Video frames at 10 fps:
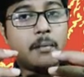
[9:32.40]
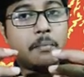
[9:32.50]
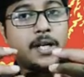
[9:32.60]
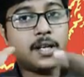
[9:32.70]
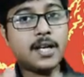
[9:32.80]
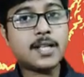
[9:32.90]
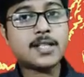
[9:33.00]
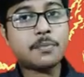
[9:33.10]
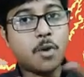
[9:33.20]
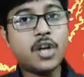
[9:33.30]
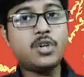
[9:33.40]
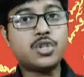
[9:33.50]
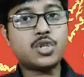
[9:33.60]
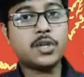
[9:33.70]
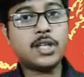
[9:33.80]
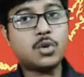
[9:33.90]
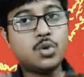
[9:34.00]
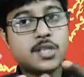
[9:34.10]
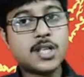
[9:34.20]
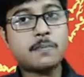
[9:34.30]
materials are produced, when the
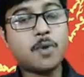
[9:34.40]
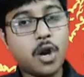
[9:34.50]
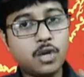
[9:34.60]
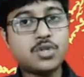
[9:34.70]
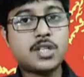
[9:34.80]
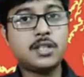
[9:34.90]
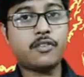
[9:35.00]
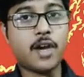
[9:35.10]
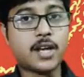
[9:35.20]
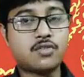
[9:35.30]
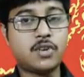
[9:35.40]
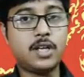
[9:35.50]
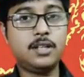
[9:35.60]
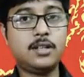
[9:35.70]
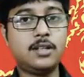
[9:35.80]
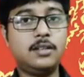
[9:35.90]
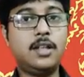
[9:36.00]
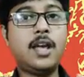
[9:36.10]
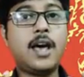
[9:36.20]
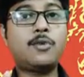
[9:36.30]
goods are produced in the factory,
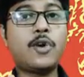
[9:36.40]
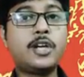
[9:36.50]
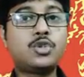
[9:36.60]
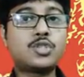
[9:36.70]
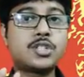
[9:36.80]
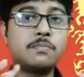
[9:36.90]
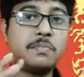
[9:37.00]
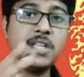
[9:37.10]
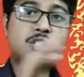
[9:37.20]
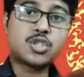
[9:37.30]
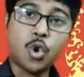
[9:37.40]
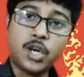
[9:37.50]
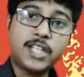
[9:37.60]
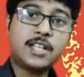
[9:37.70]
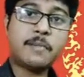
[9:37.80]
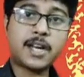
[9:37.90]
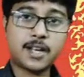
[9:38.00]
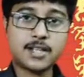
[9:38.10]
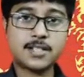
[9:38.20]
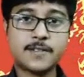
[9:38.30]
they are going to be sold in the
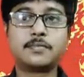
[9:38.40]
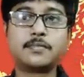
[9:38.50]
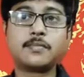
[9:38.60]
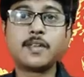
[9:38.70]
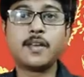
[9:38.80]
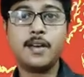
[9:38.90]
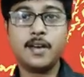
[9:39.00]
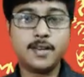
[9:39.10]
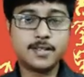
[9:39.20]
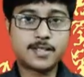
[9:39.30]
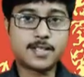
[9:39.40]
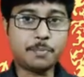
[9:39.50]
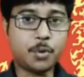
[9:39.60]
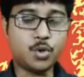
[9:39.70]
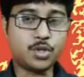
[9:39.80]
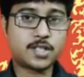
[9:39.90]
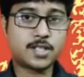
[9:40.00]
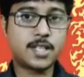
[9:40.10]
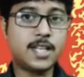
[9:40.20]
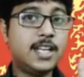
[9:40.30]
market.
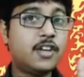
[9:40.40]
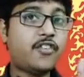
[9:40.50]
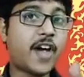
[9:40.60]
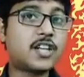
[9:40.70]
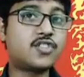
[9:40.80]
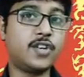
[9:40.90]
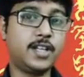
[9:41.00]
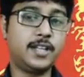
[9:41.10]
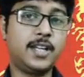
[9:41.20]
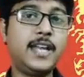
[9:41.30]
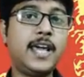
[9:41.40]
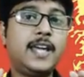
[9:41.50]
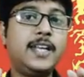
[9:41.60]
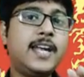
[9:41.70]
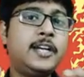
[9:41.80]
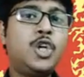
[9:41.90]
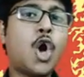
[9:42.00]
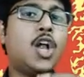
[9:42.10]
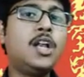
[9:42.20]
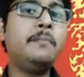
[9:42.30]
Suppose in a factory, in a
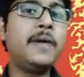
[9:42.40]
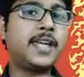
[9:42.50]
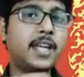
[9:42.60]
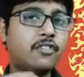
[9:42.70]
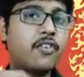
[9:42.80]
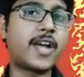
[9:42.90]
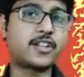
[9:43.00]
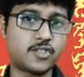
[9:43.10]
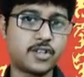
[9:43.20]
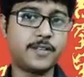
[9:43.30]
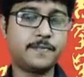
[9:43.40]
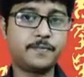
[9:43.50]
doll making factory,